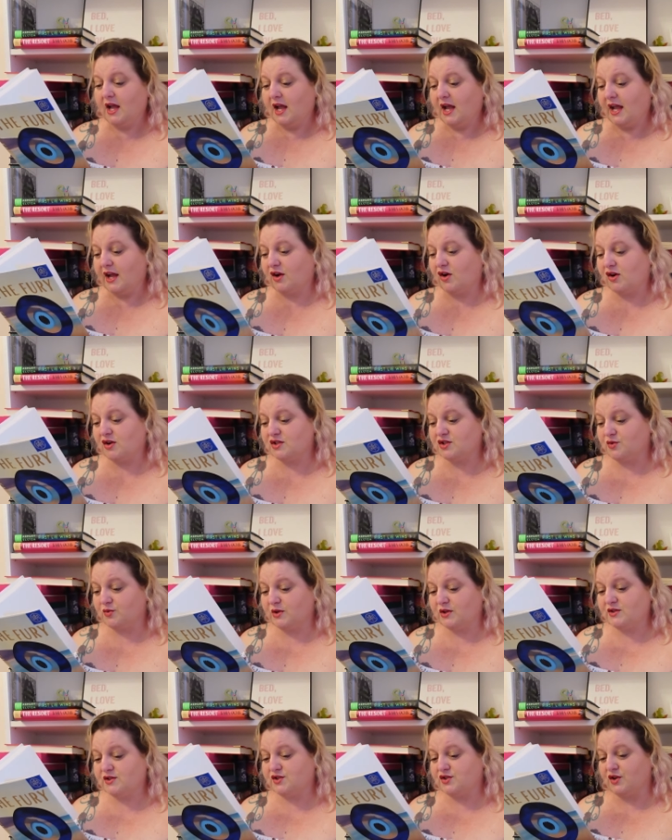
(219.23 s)
it caused a
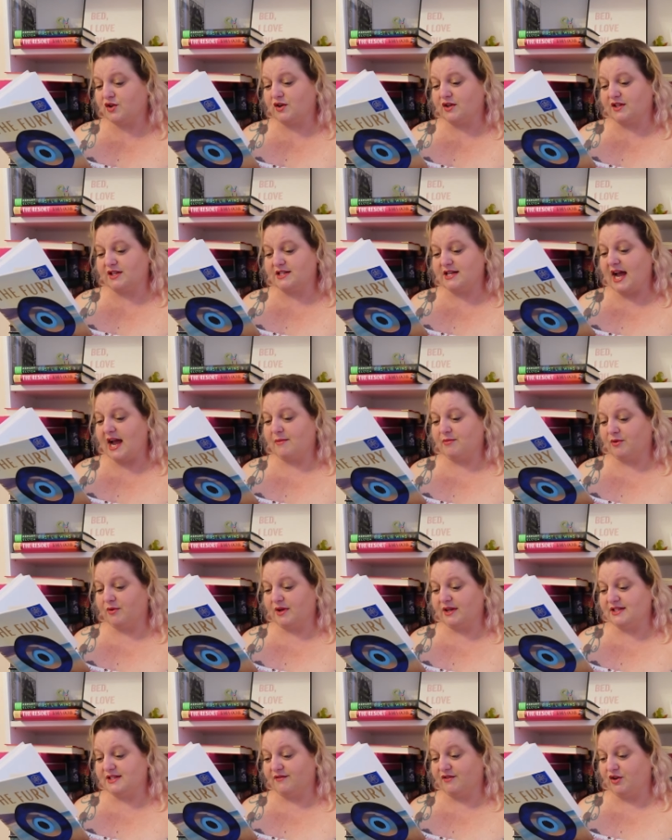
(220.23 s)
real stir in the
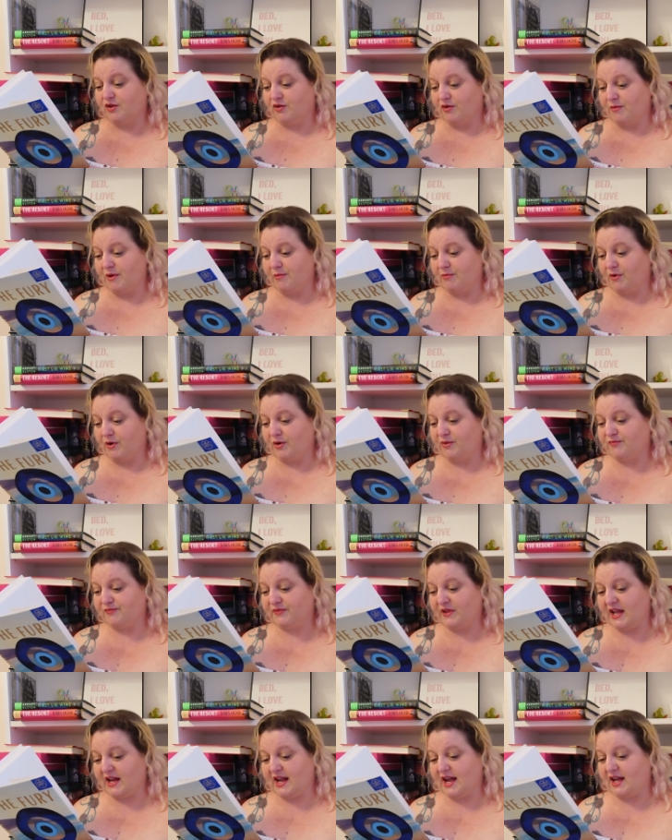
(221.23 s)
tabloids, if you remember.
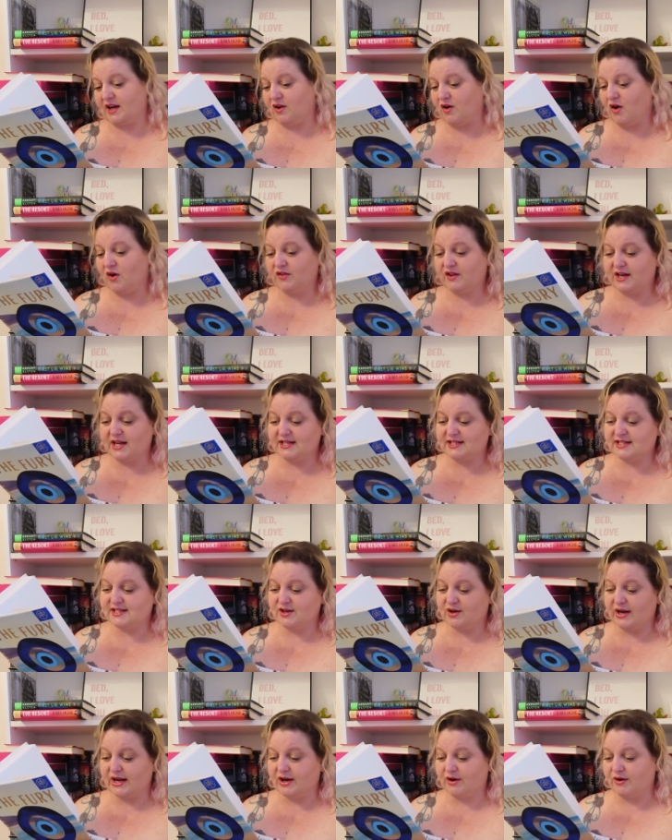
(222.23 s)
It had all the
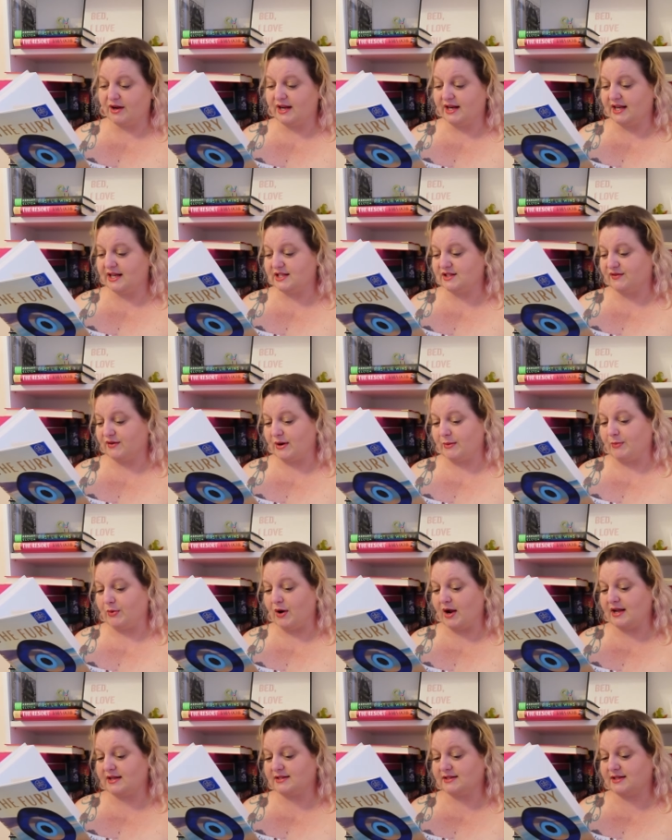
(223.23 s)
necessary ingredients for a
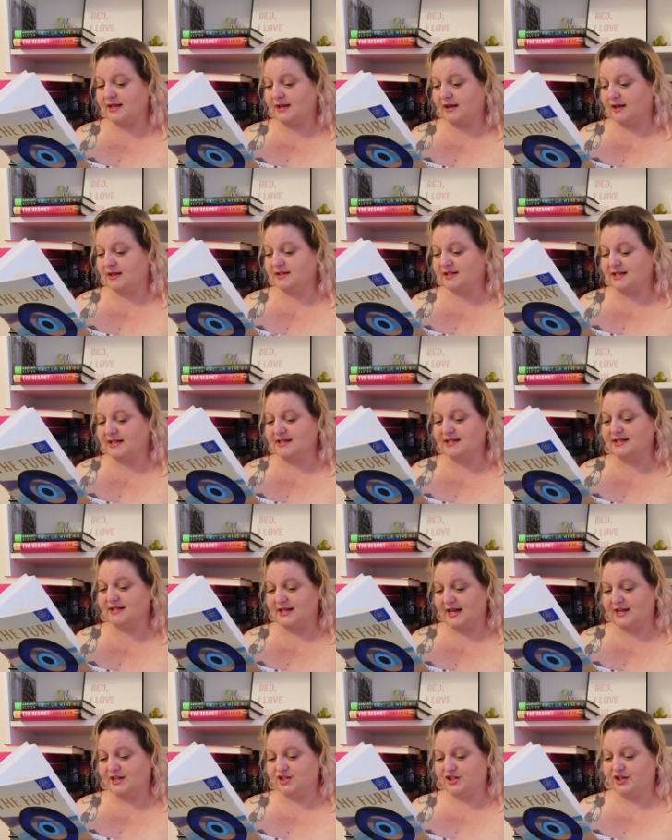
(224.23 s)
press
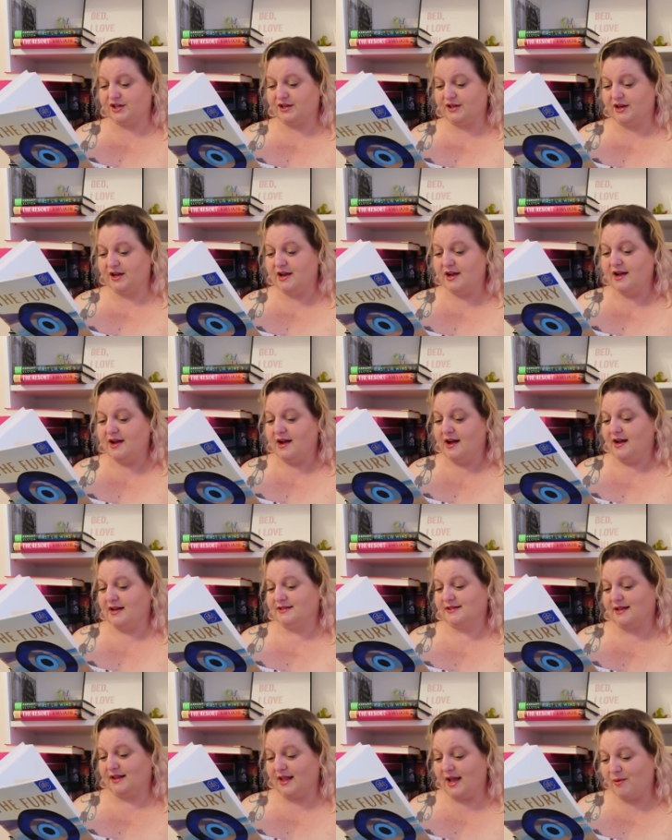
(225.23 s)
sensation a
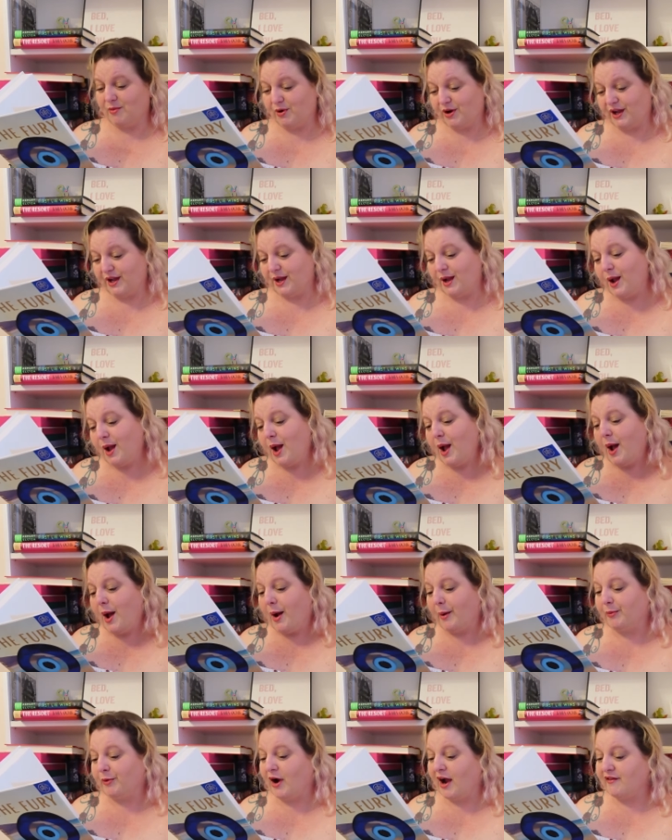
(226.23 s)
celebrity,
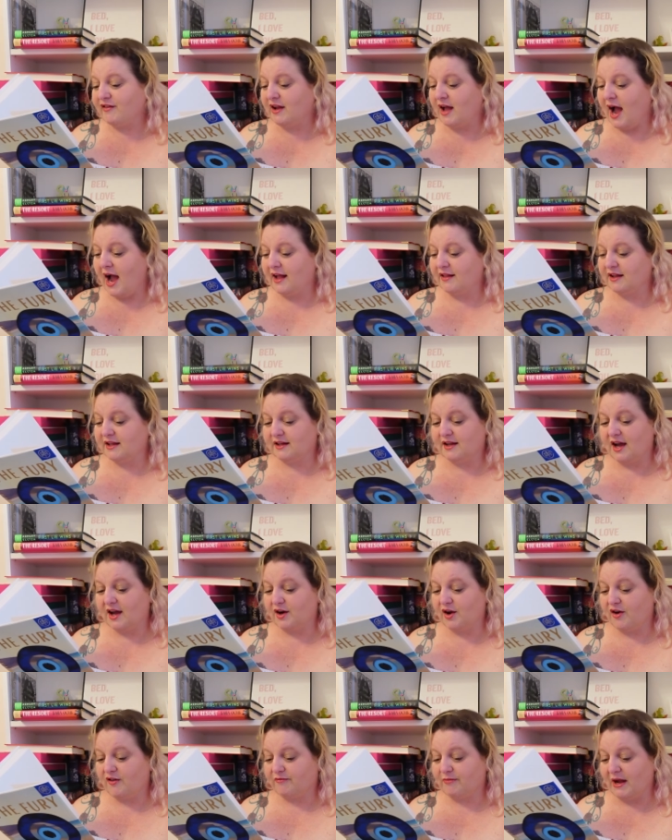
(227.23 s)
a private island cut
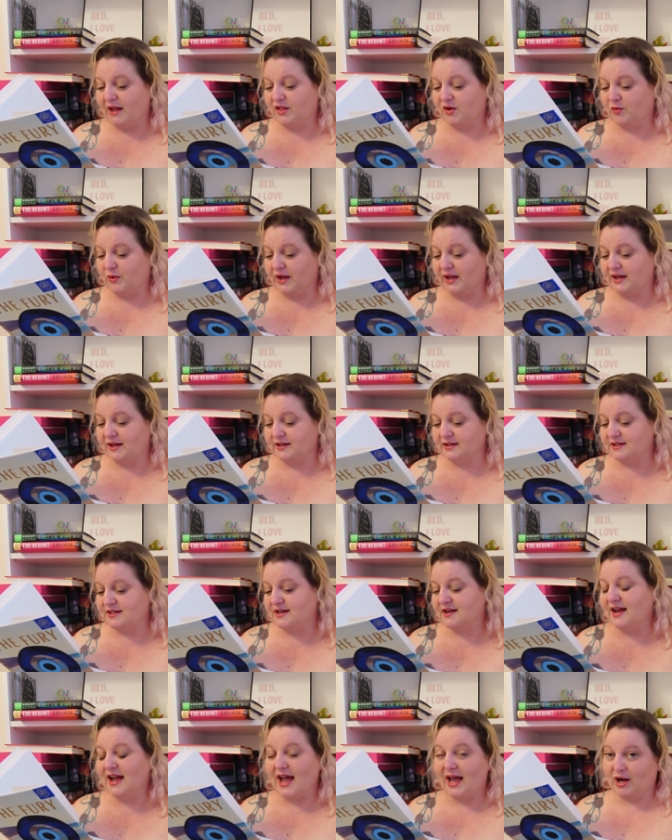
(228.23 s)
off by the wind,
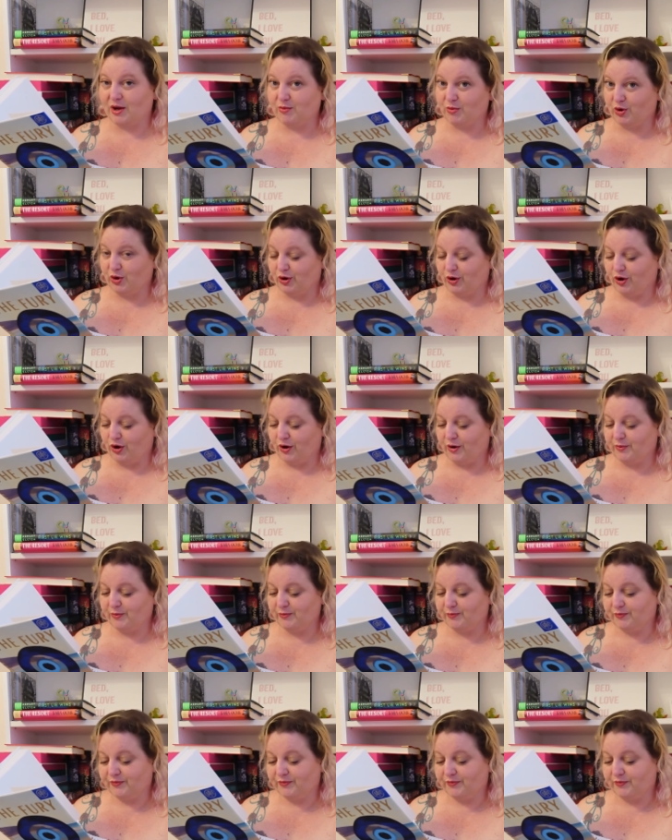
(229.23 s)
and a murder.